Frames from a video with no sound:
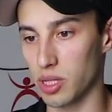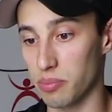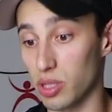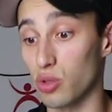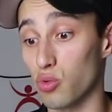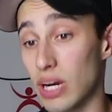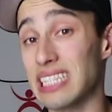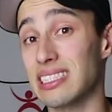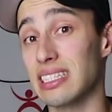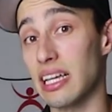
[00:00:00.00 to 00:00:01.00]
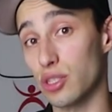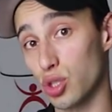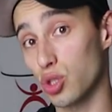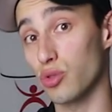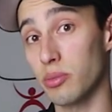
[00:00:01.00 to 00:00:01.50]
progressing
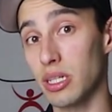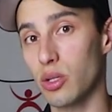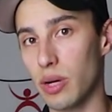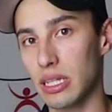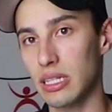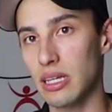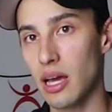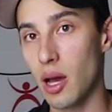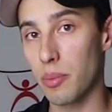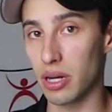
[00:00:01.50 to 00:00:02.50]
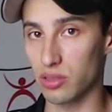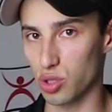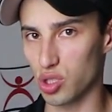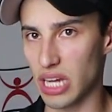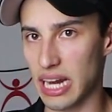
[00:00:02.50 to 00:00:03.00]
extremely quickly, but
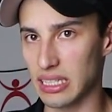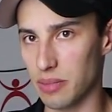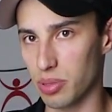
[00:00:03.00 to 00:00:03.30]
understanding that